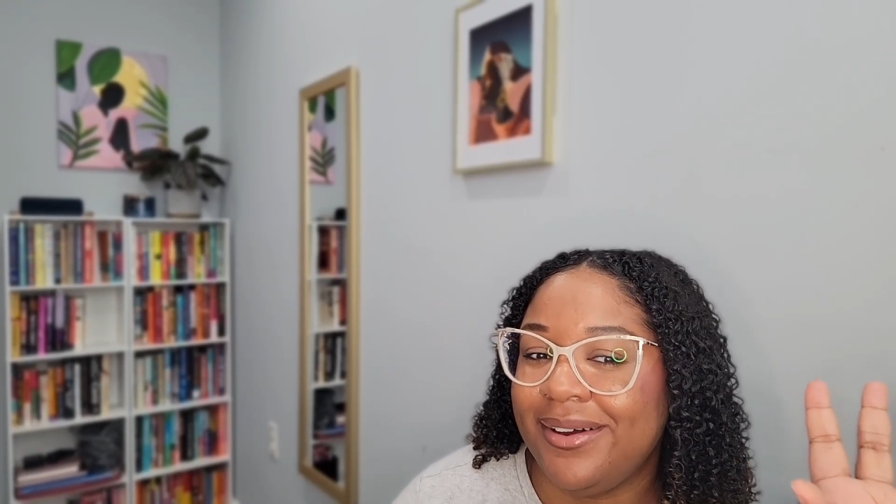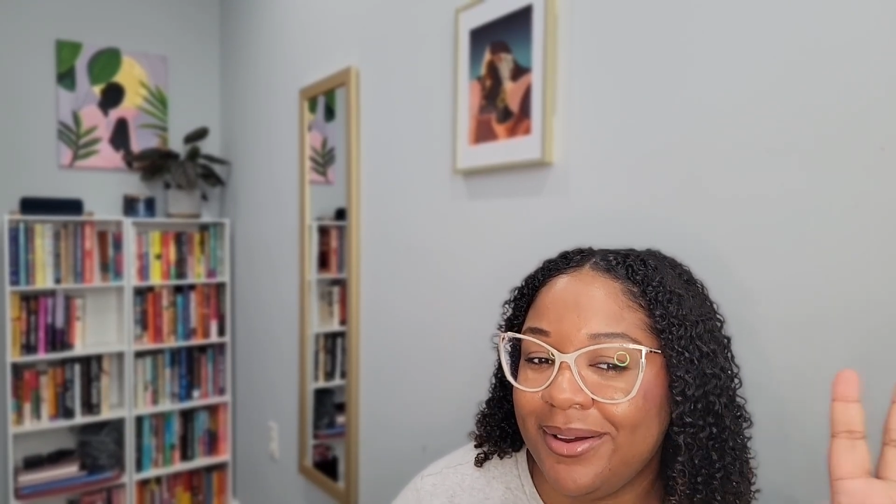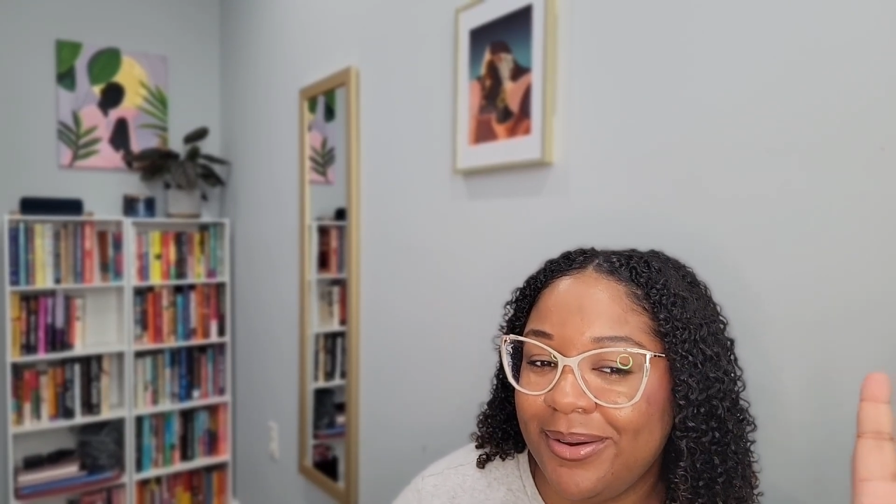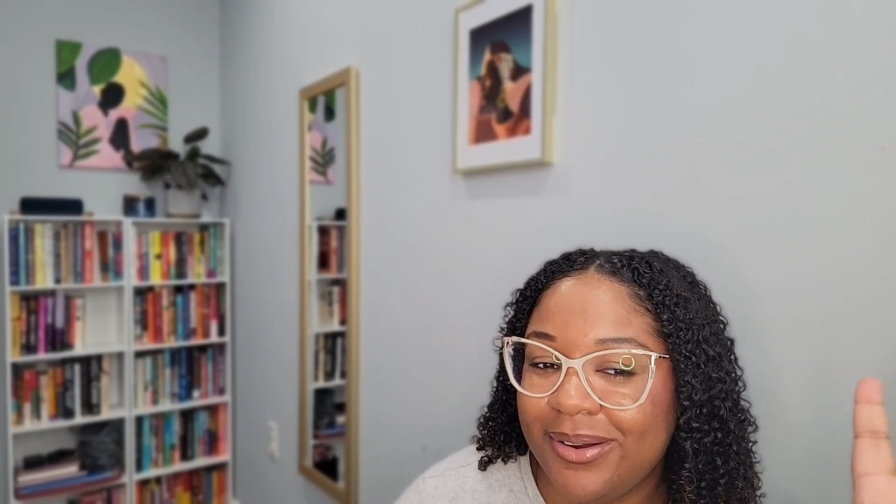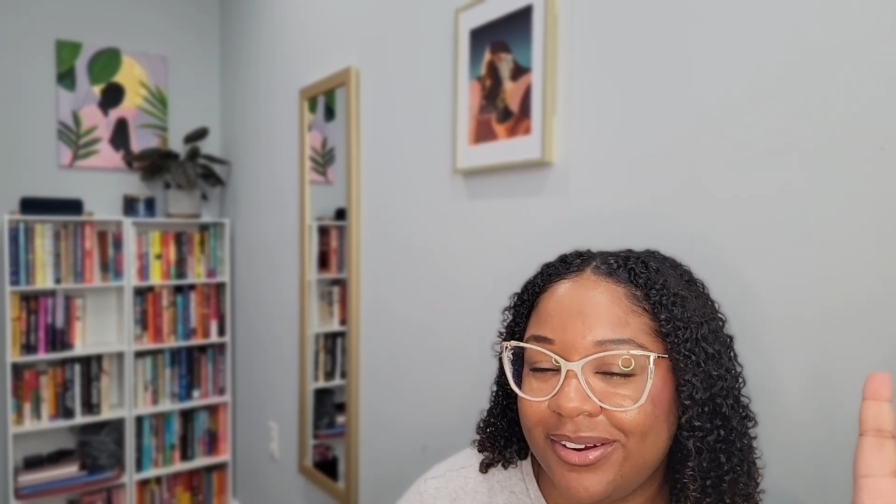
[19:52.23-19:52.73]

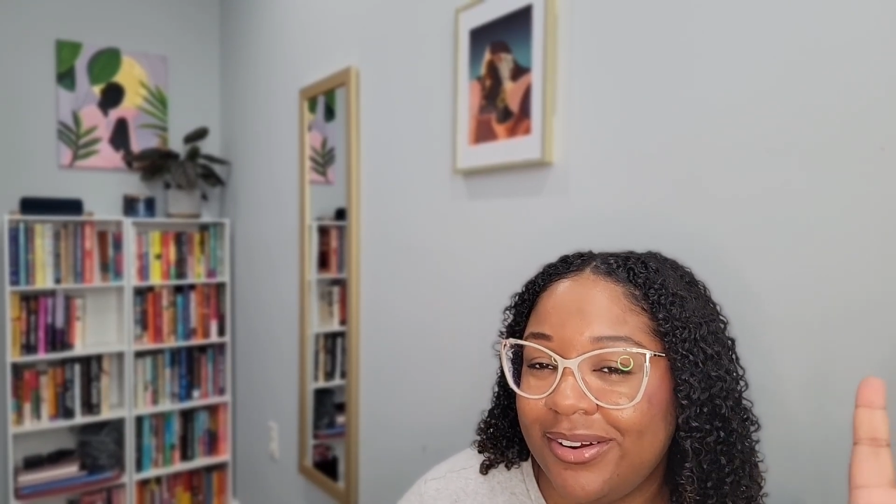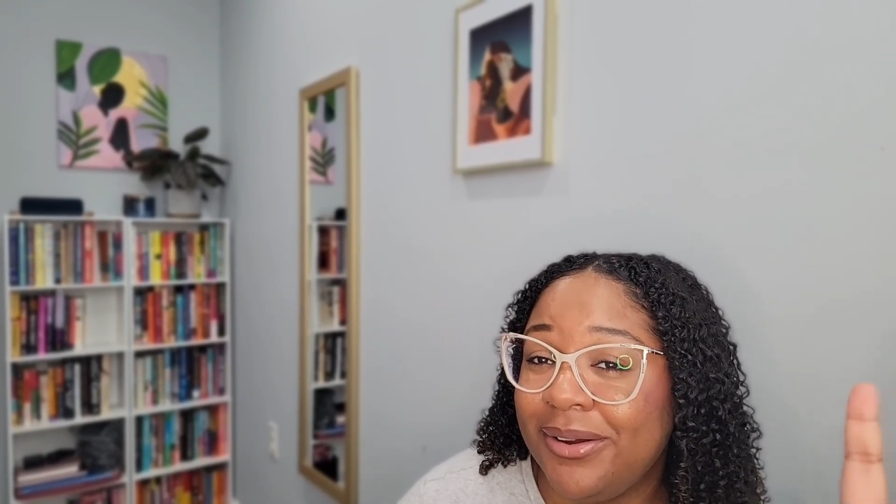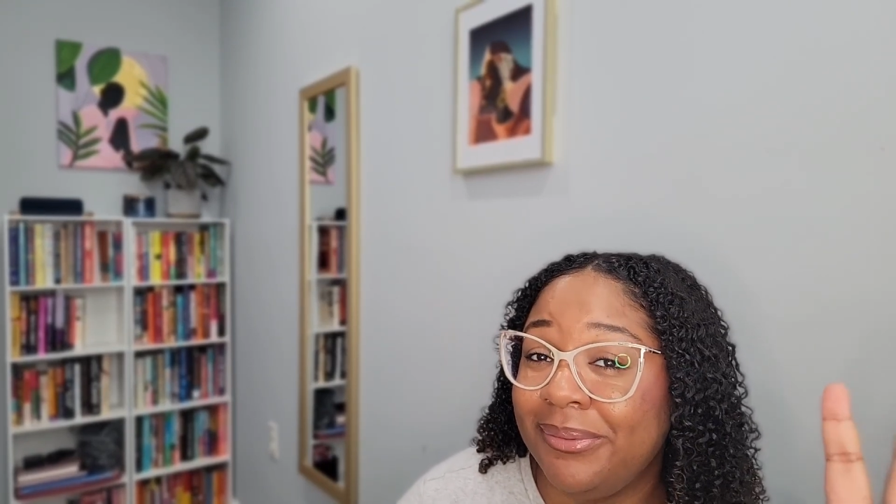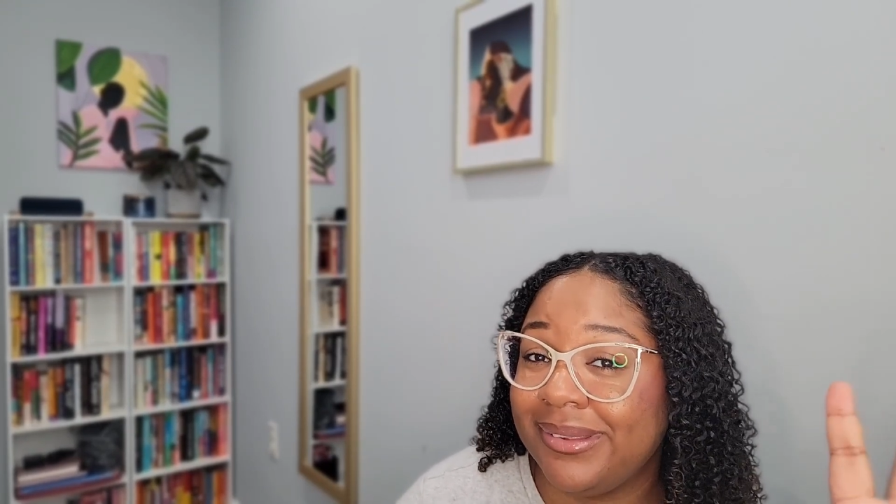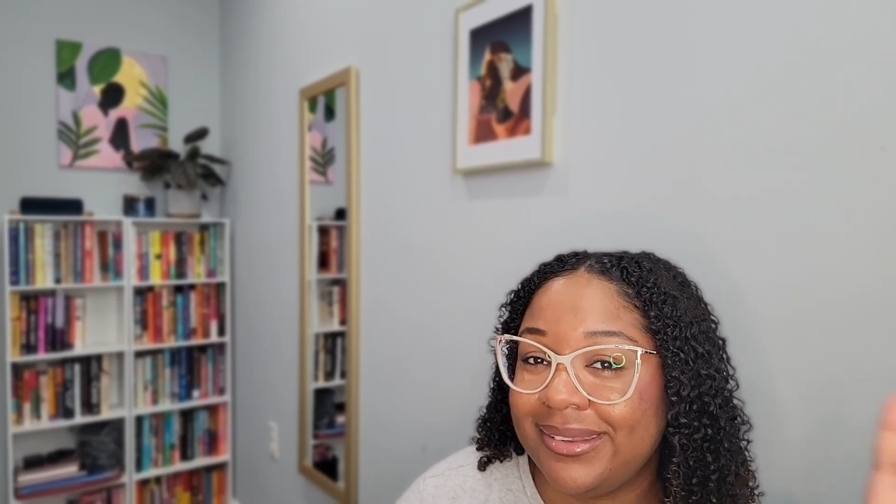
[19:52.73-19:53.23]
oh girl,
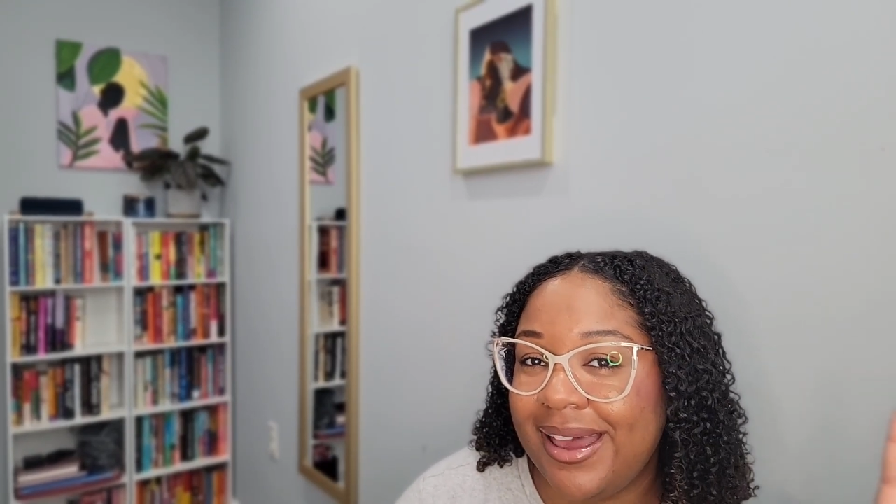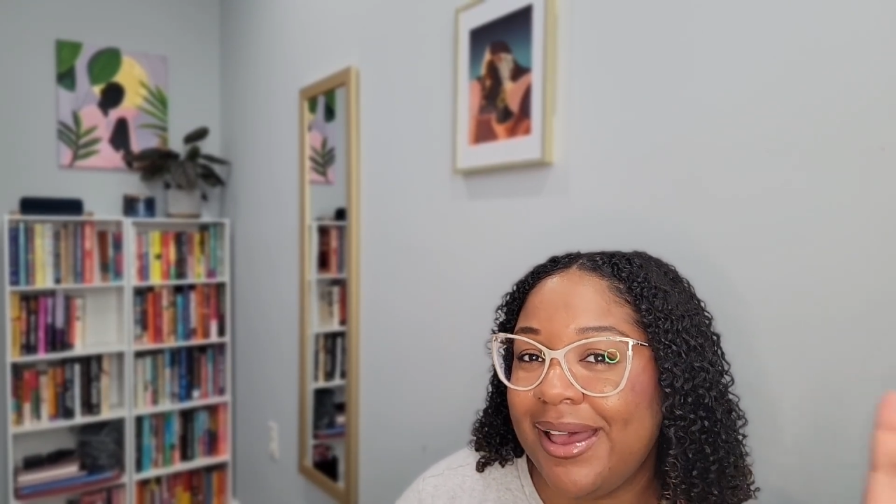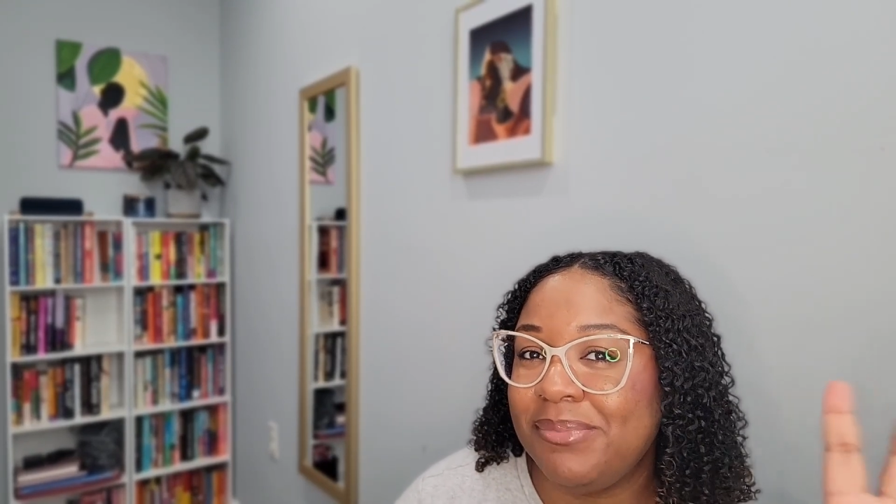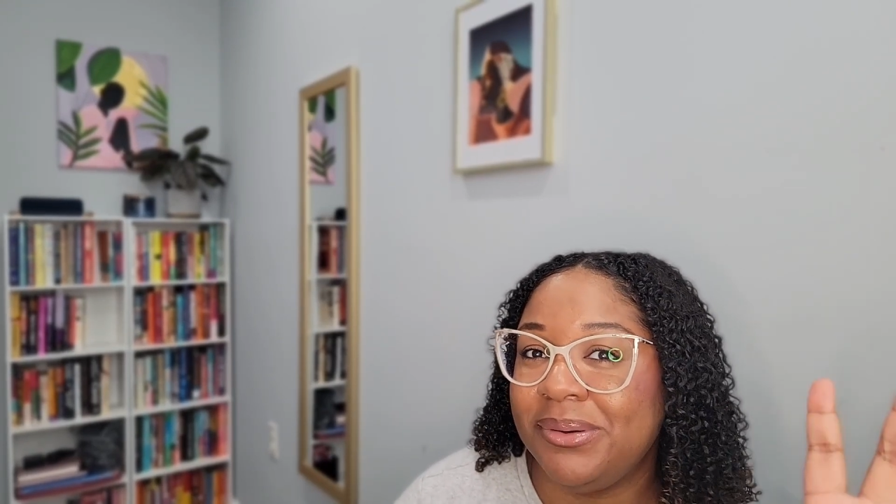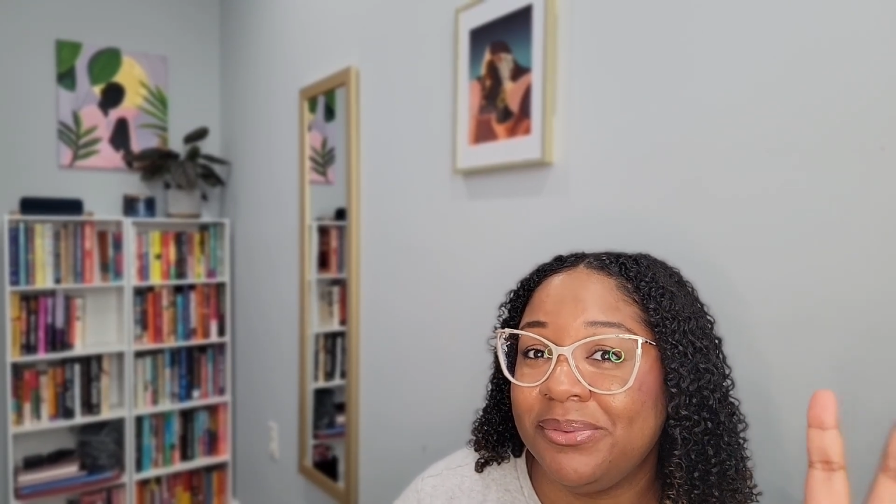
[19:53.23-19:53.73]
it was a
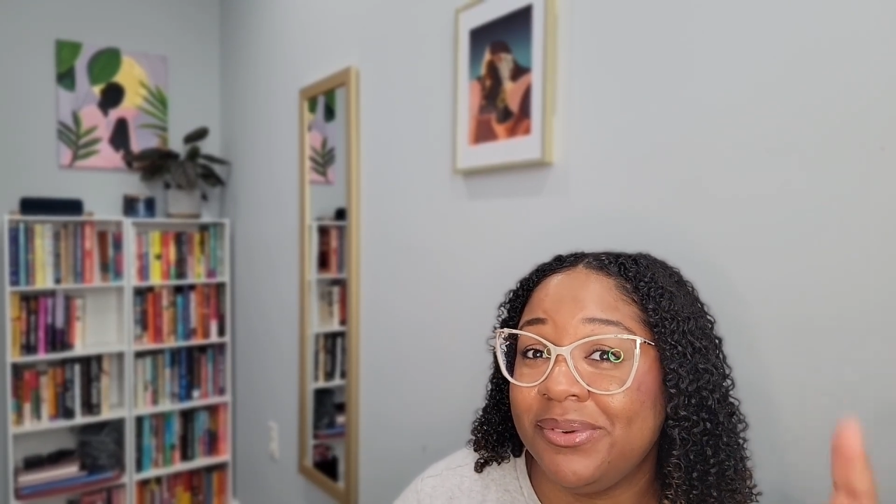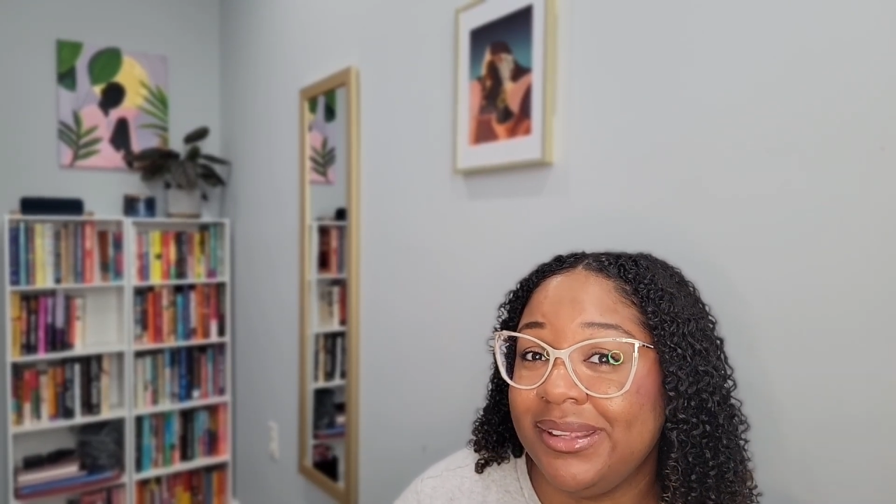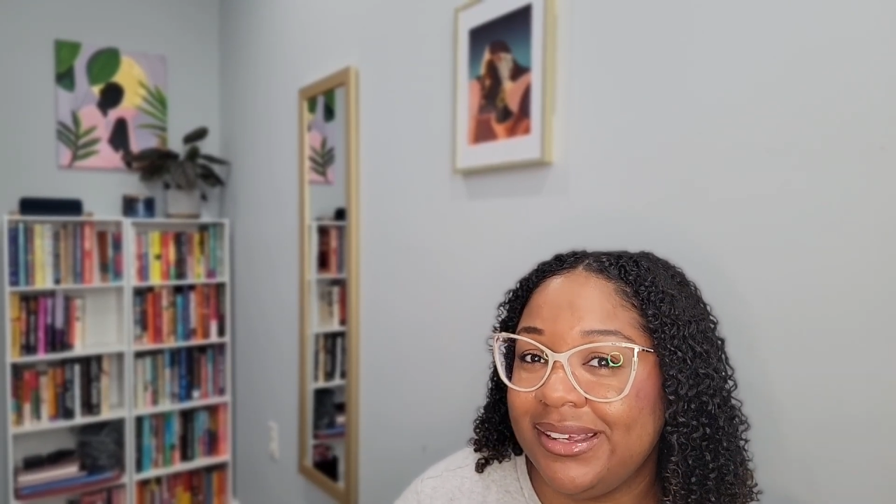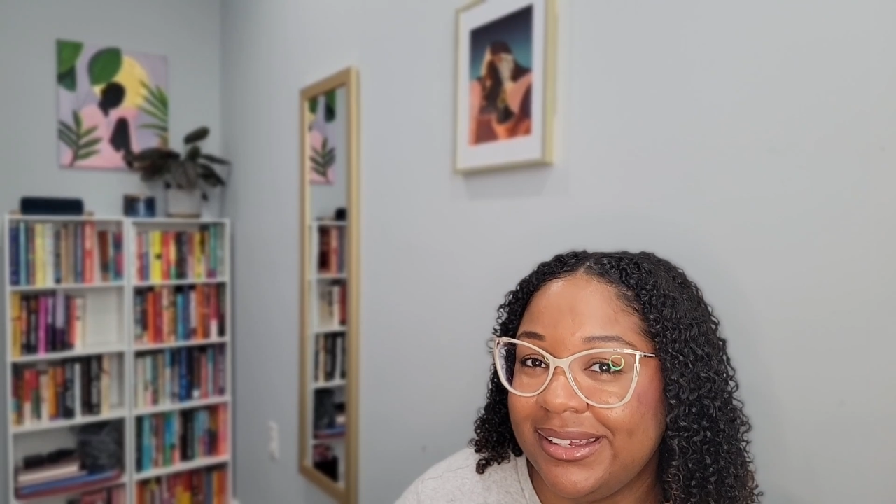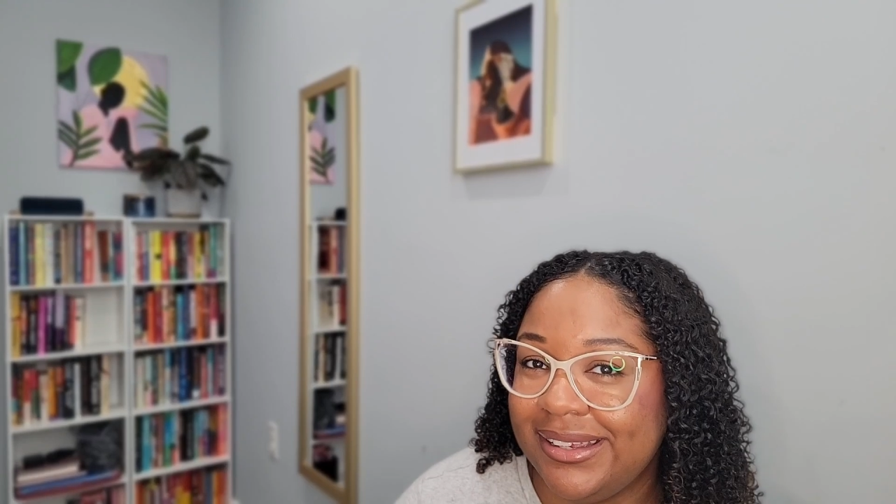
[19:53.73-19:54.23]
time, but it was
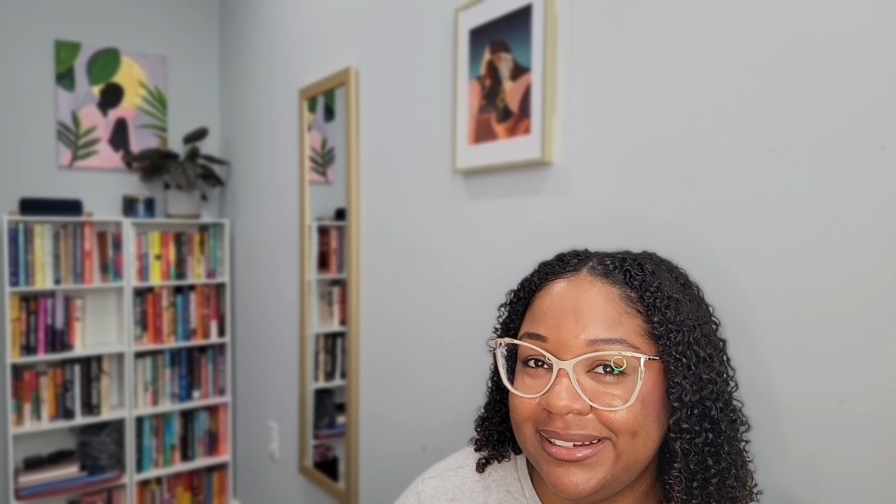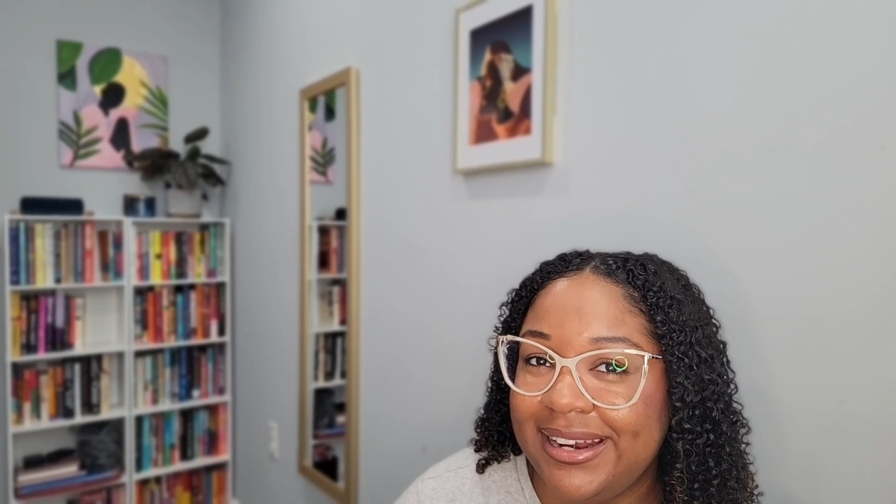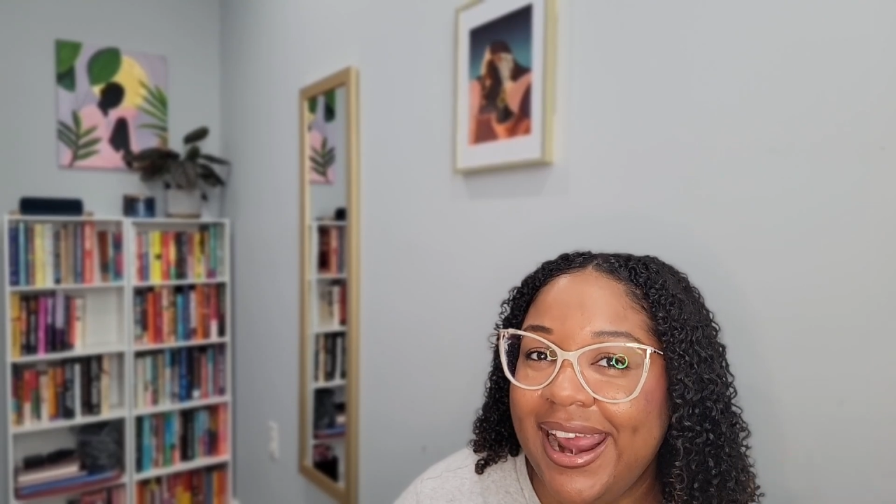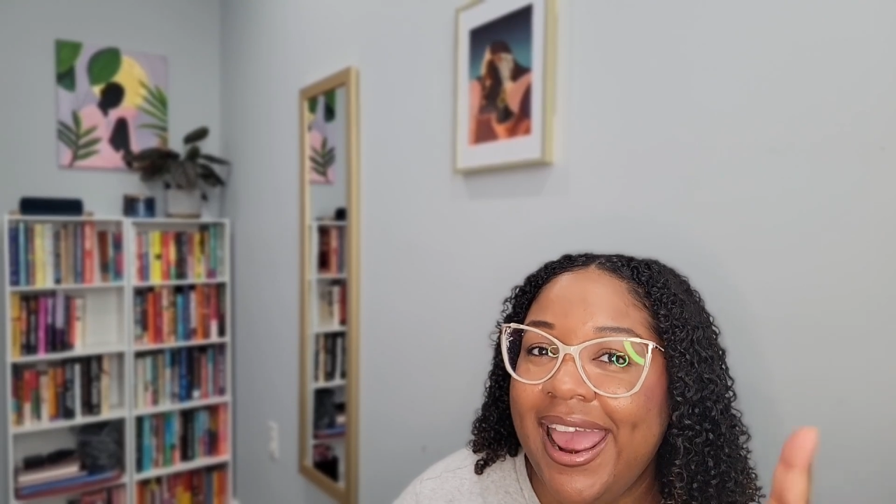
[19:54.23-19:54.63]
really good.